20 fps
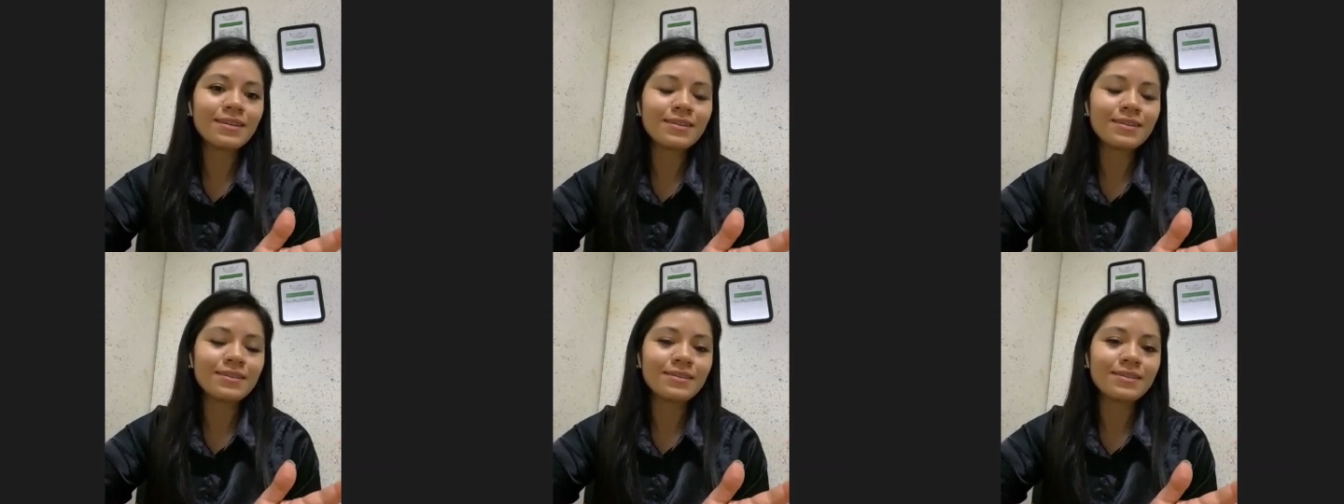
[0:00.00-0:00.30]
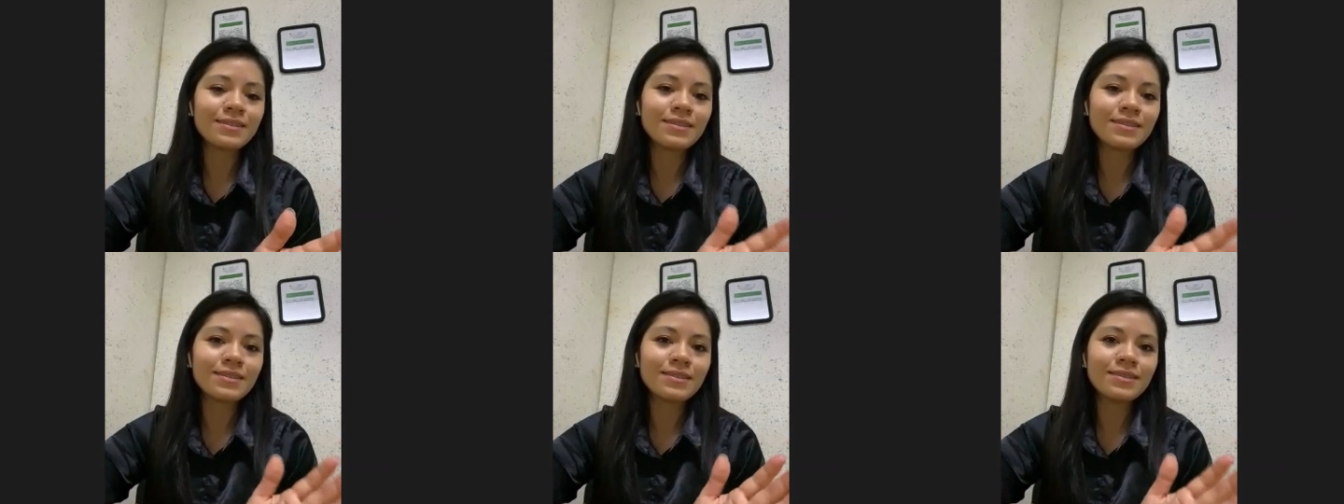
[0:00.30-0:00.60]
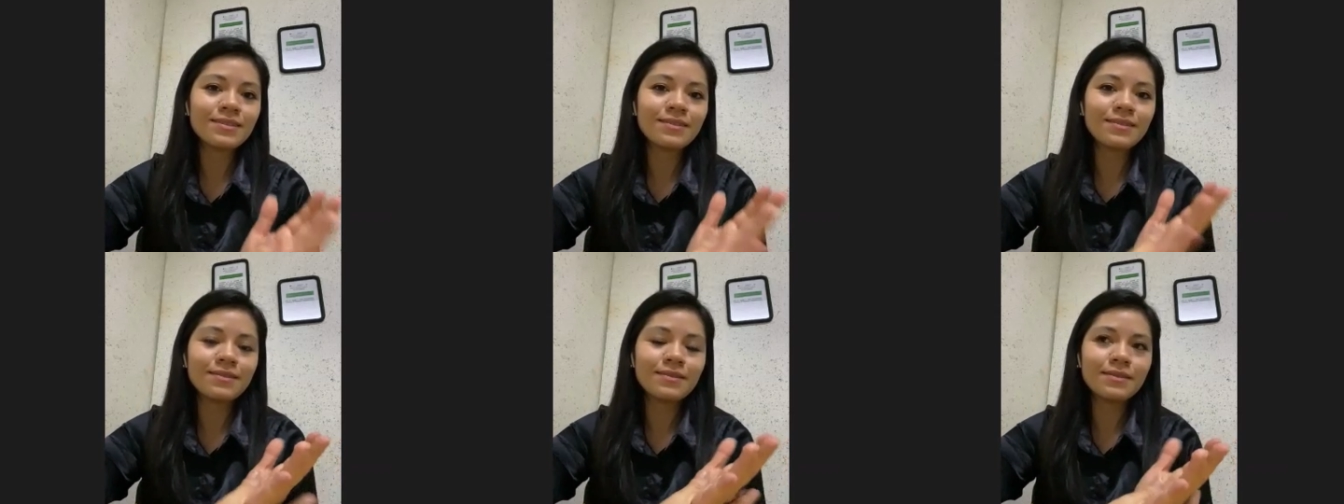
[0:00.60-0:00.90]
uh,
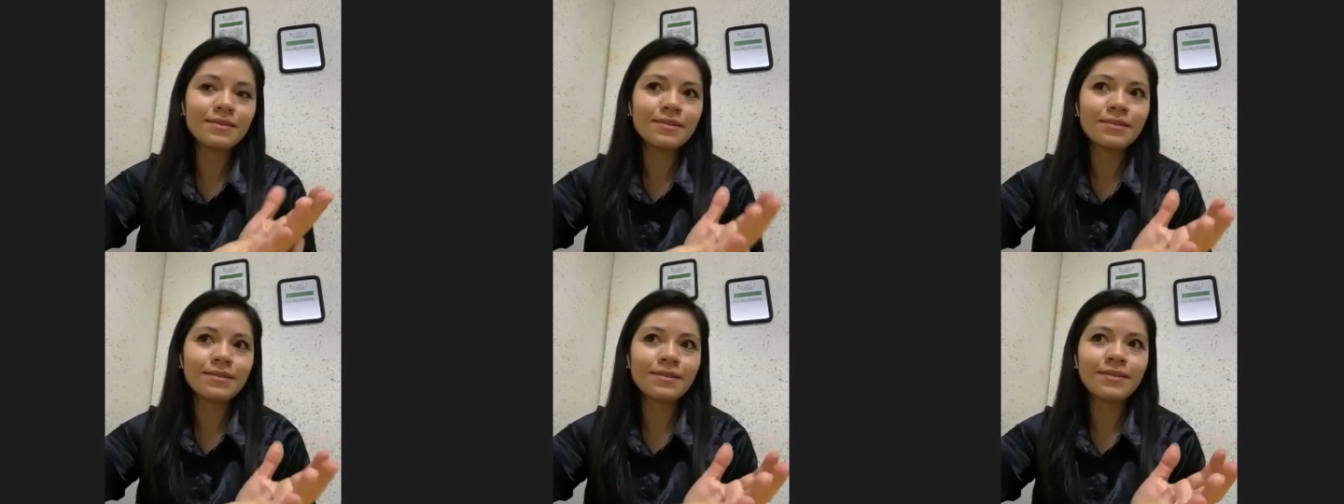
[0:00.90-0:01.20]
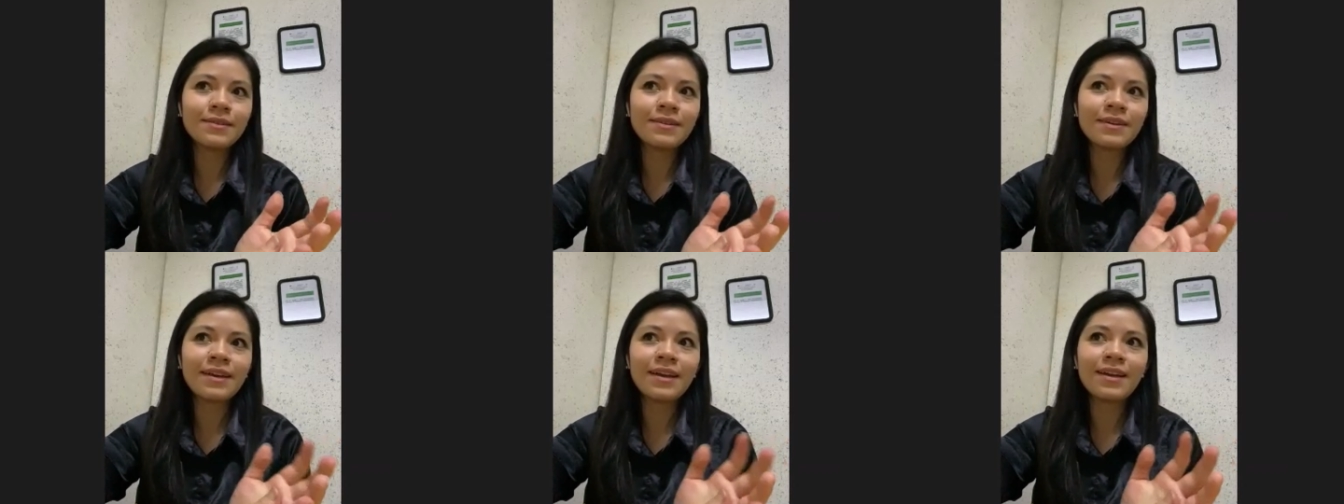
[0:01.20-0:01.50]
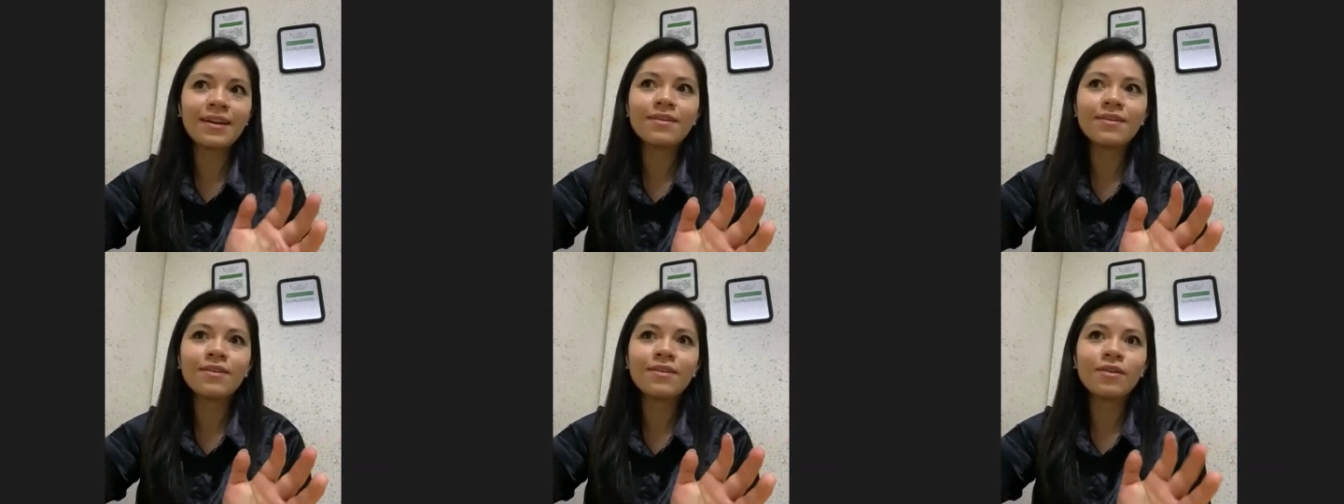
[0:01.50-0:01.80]

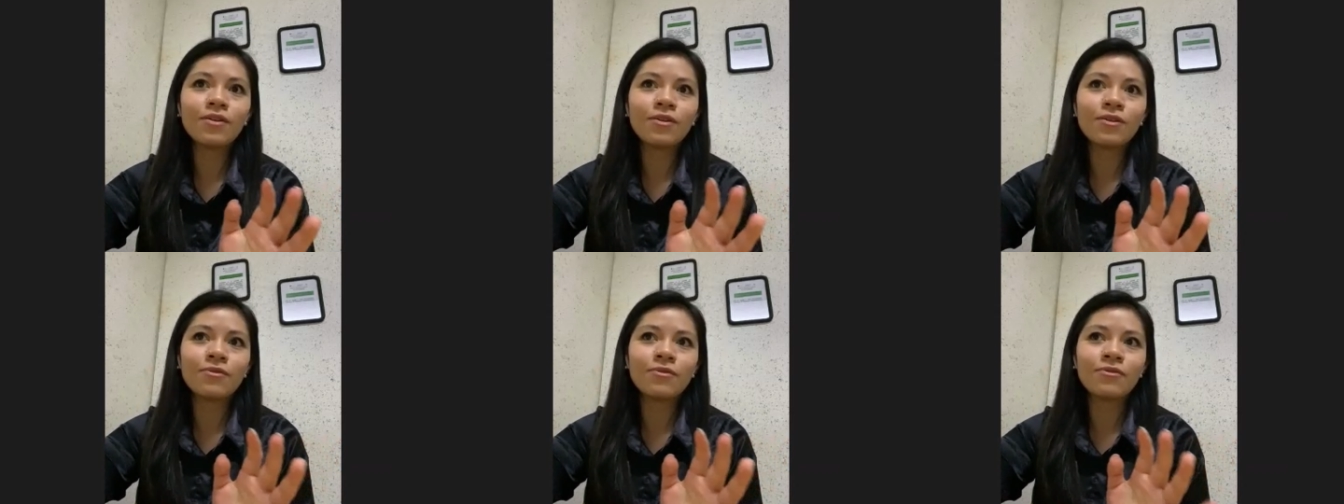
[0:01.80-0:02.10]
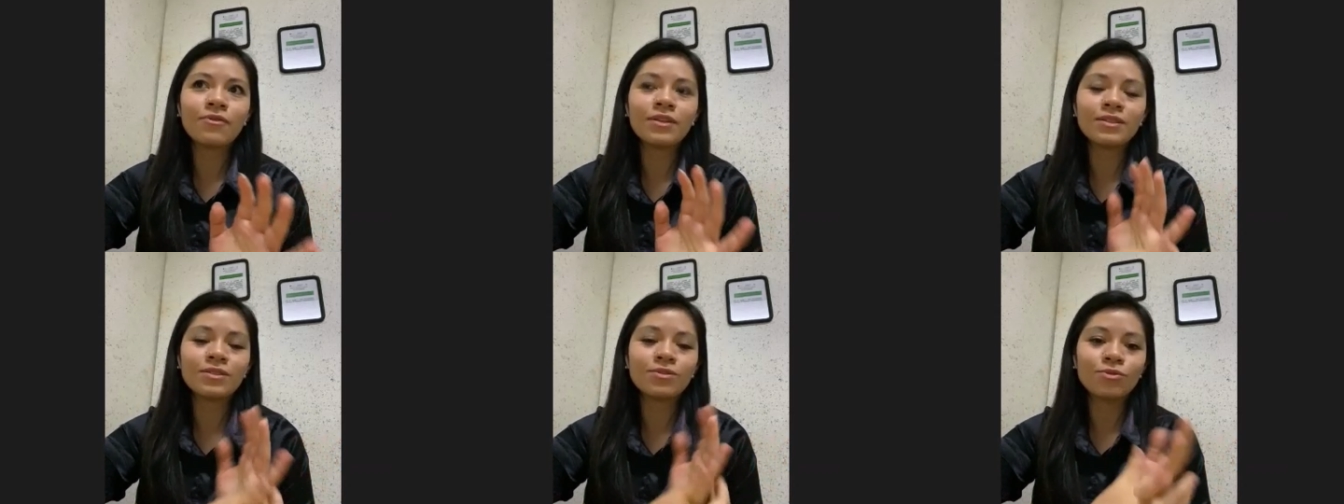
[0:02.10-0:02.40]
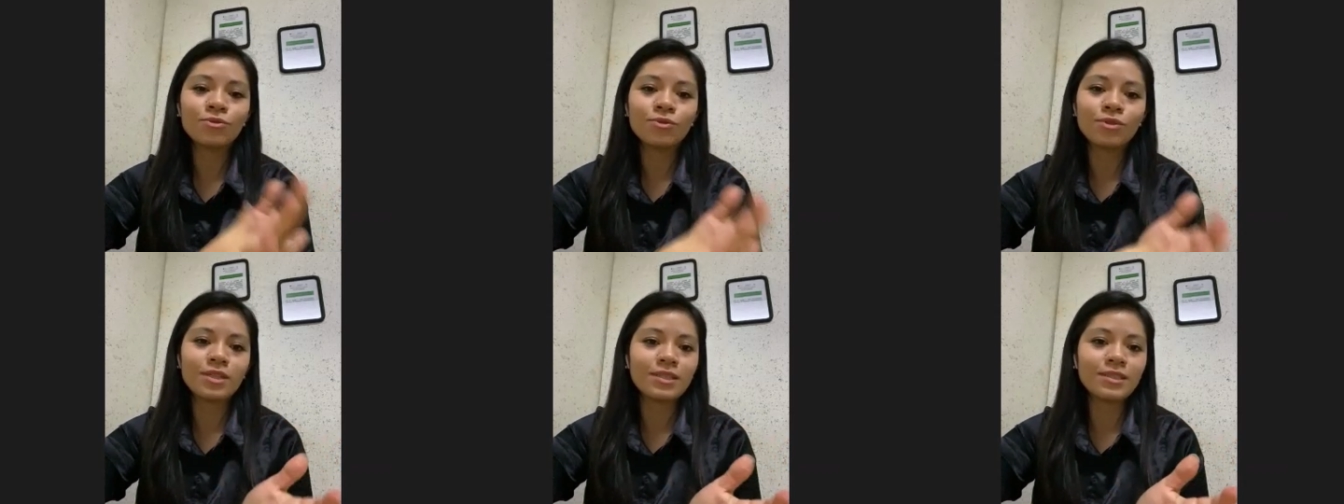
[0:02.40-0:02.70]
care of the
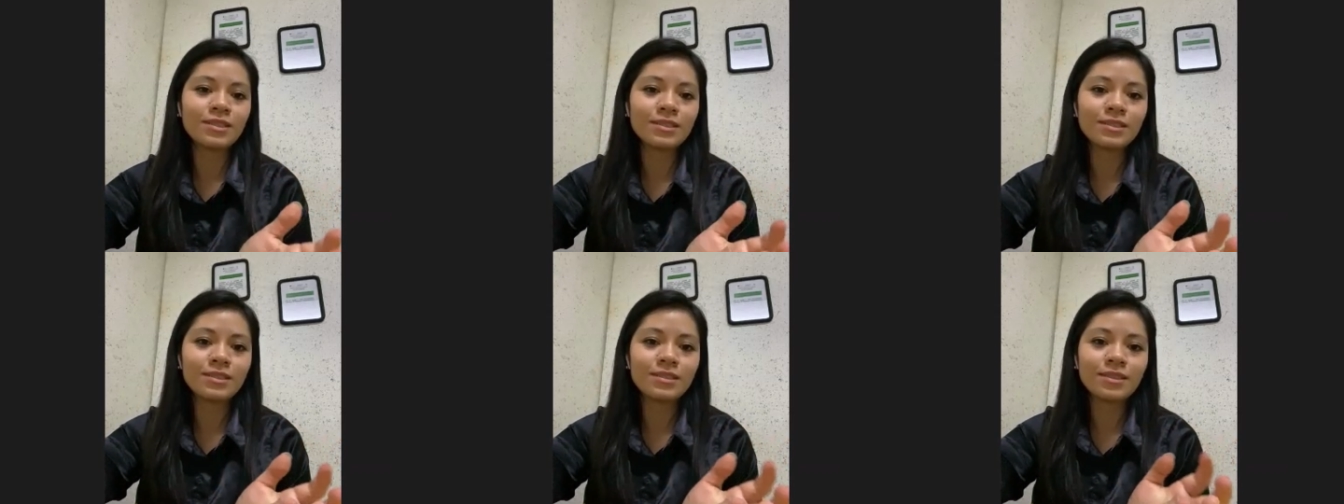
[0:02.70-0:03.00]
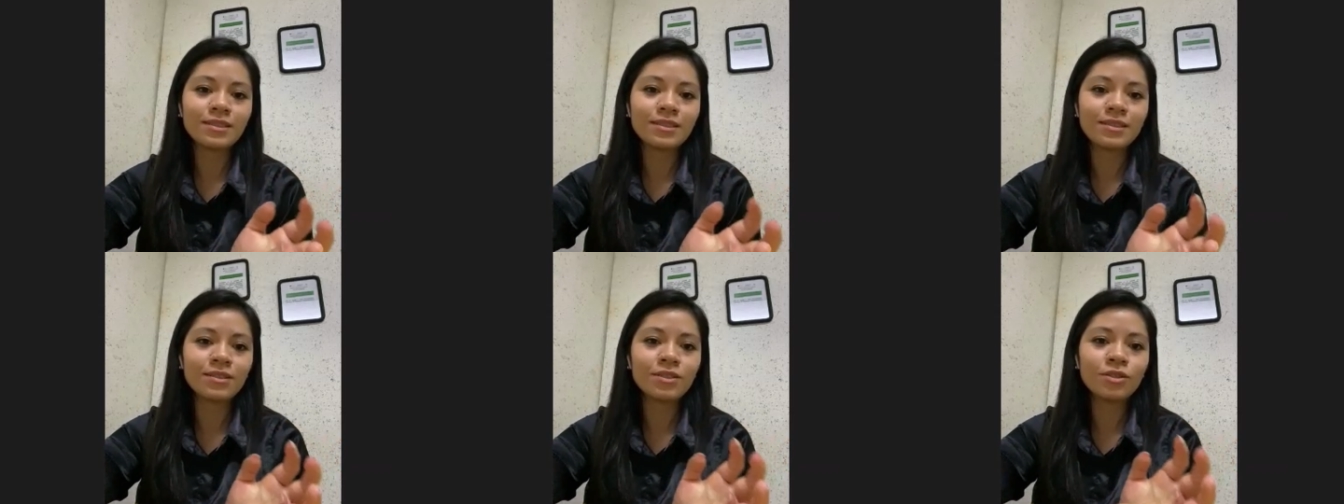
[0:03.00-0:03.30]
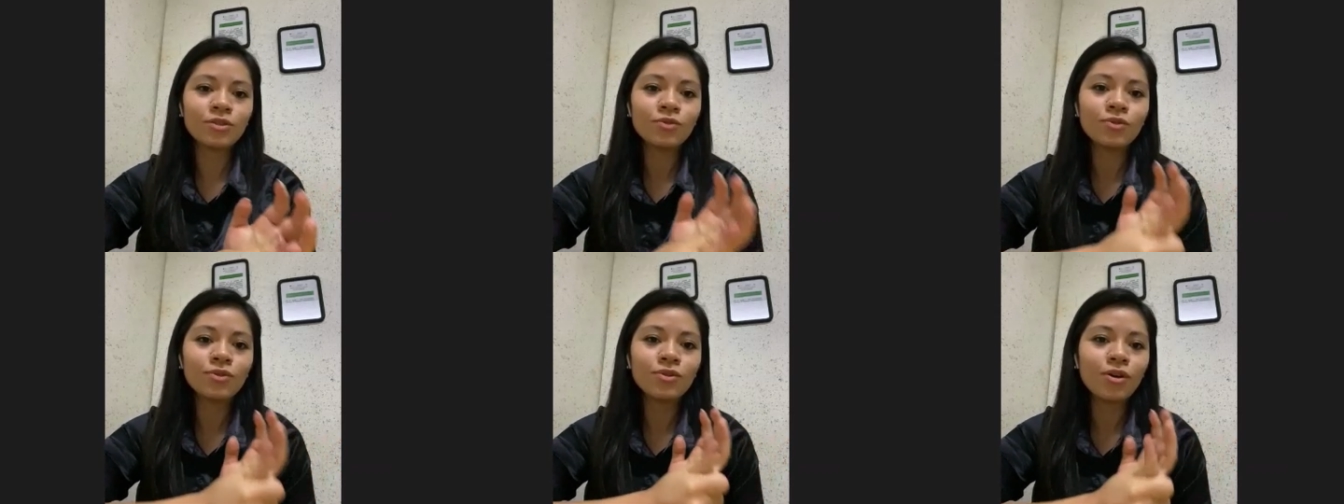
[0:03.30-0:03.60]
students
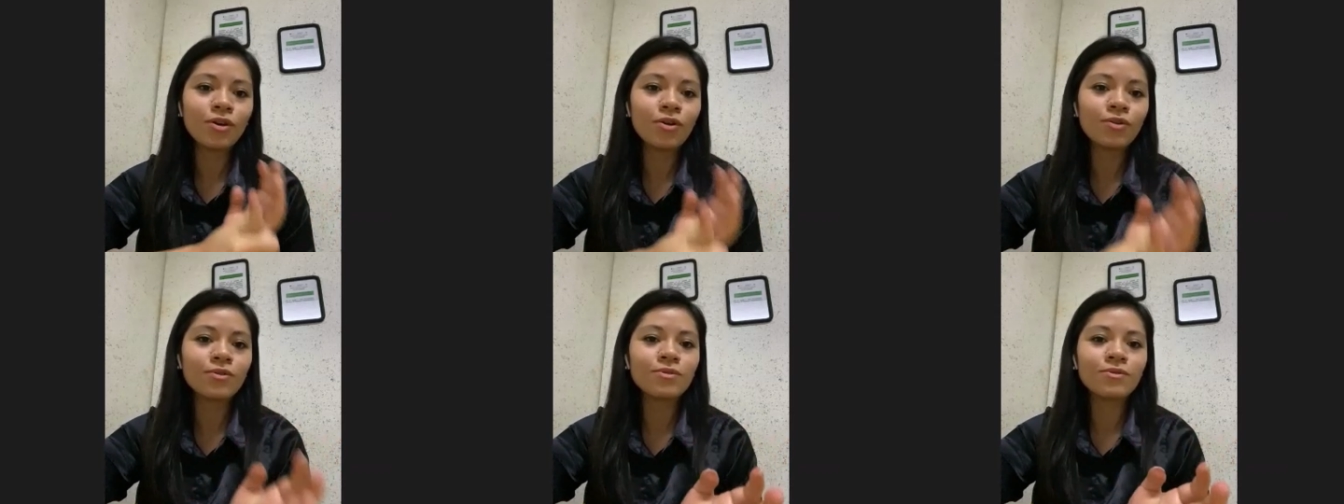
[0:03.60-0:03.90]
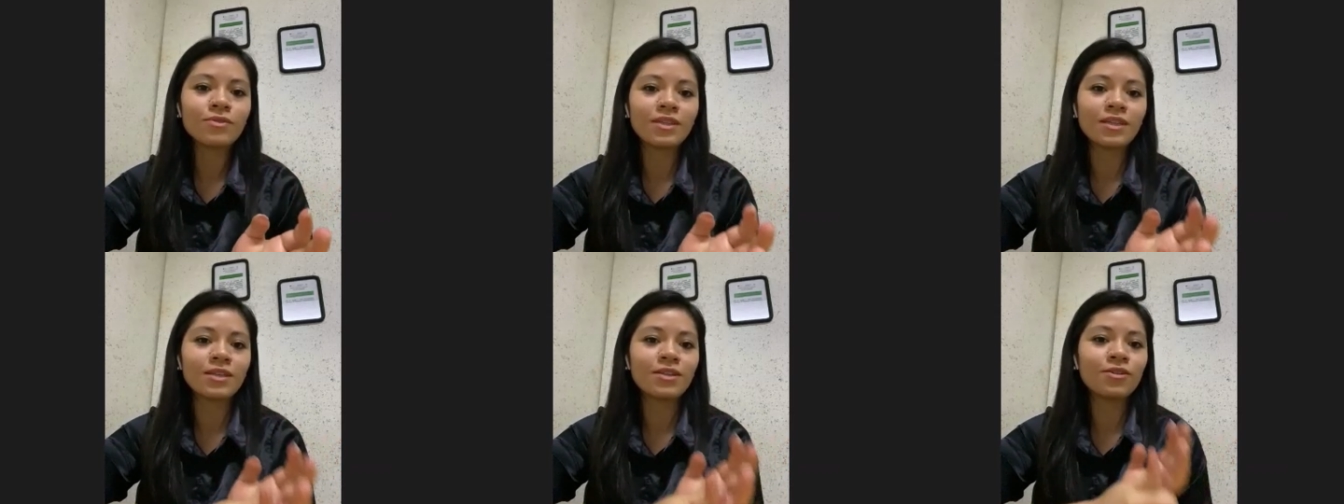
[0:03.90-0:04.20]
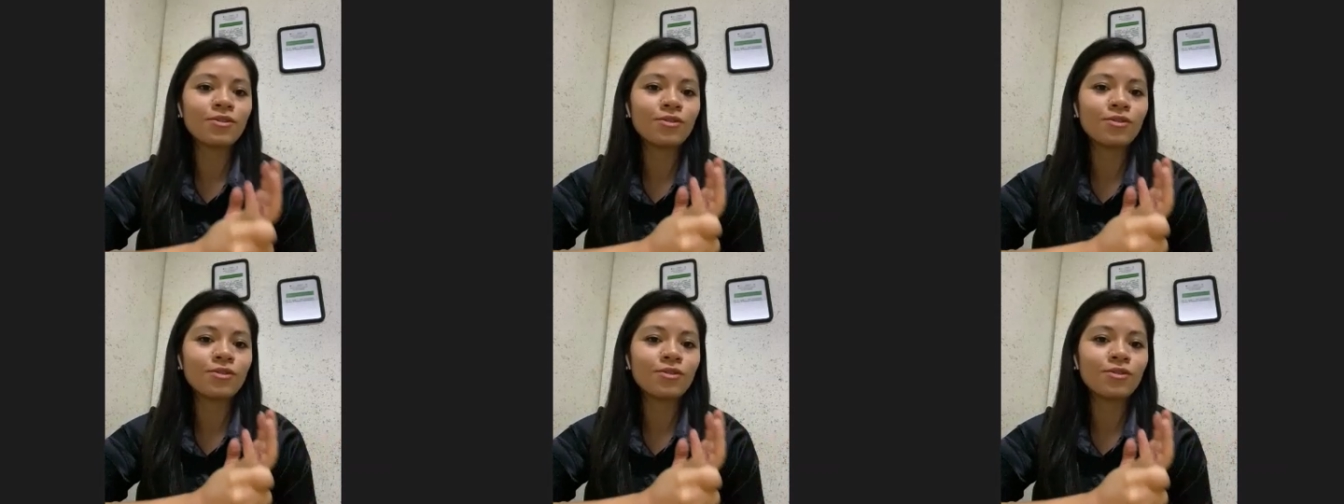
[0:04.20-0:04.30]
and you know the